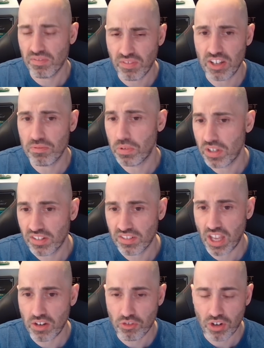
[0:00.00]
Facebook,
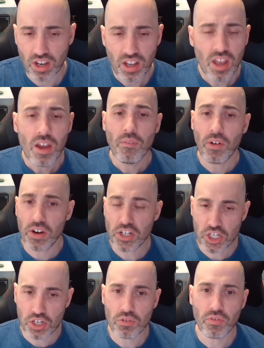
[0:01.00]
etc. Very
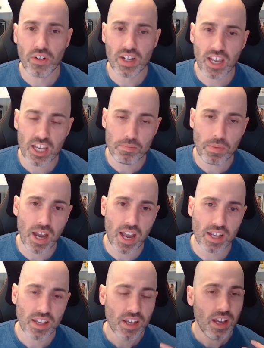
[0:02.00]
chilled, very
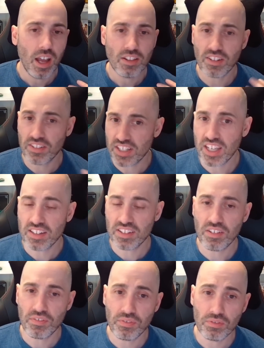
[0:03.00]
laid-back. Doesn't take
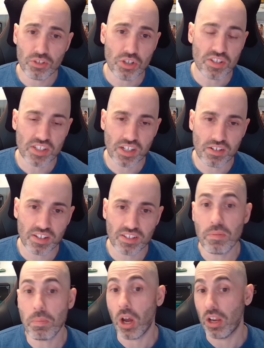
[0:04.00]
itself too
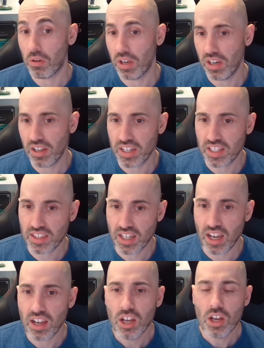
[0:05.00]
seriously, but I quite like
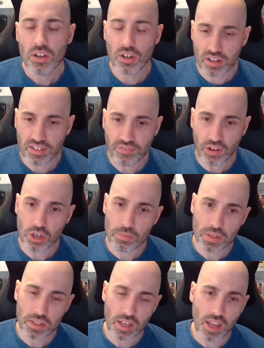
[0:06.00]
that. Nice vibe
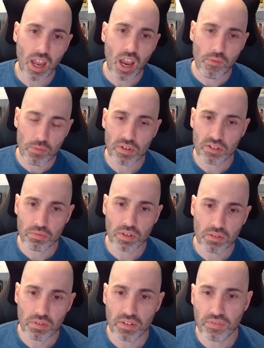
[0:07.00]
in there. Everybody's
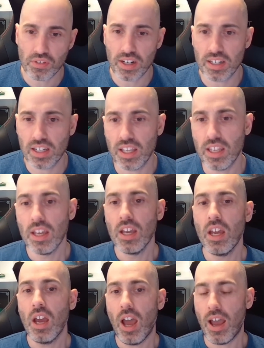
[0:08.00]
really friendly.
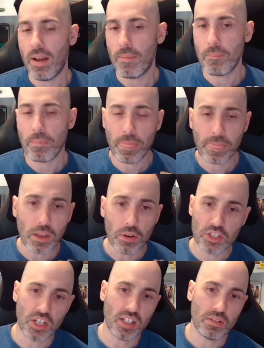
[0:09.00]
Go
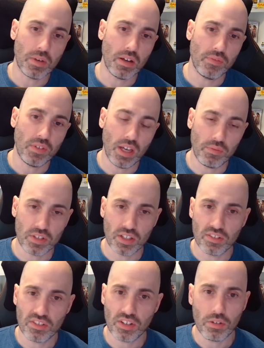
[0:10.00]
and check them out if you haven't
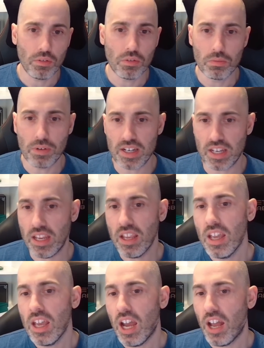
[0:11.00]
done so already.
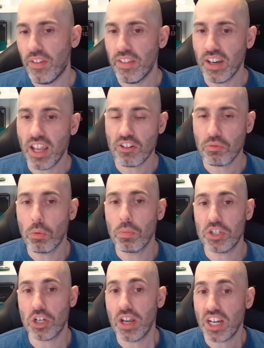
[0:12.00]
And then the next one,
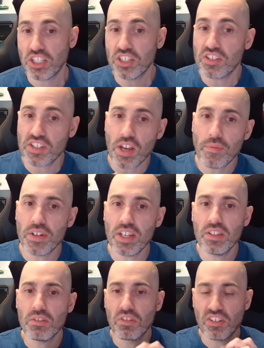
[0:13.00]
which I actually discovered
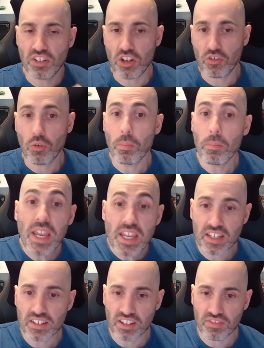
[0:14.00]
in the research for
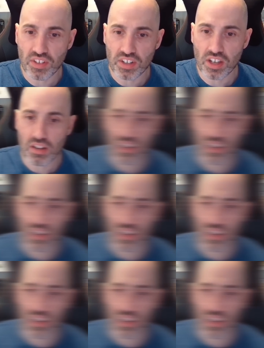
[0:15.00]
making this video, is